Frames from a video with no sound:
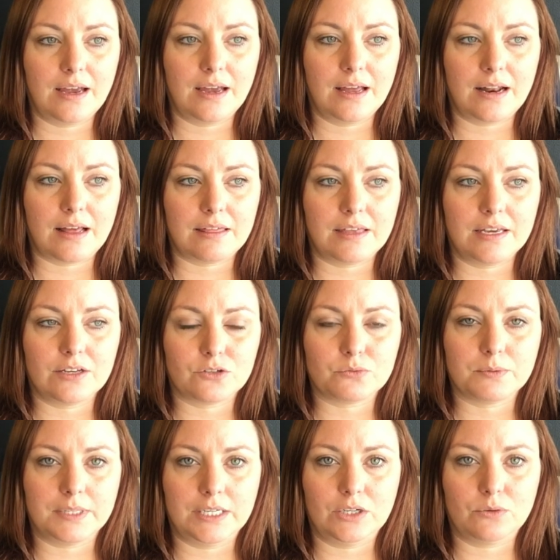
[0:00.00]
And I think it's
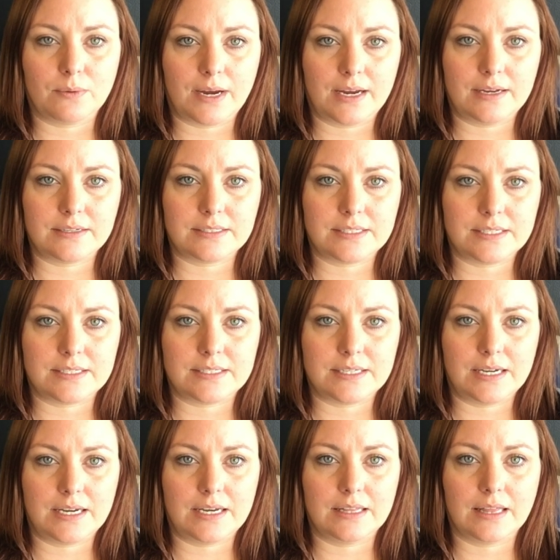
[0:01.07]
really great to
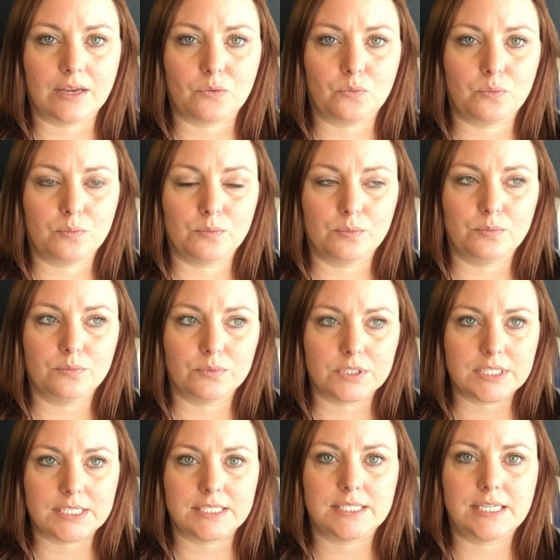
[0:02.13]
see, like,
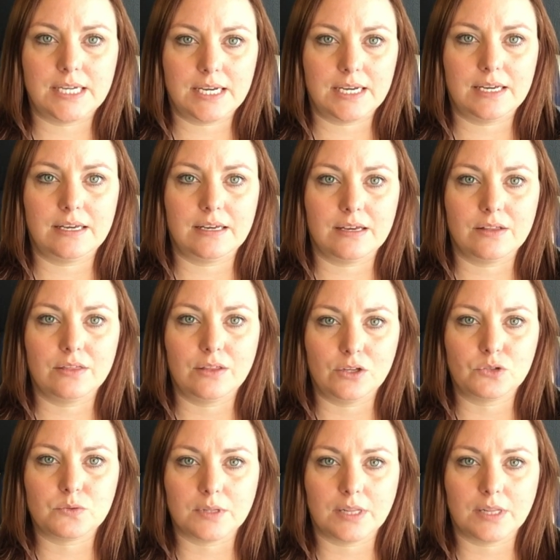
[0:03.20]
to see those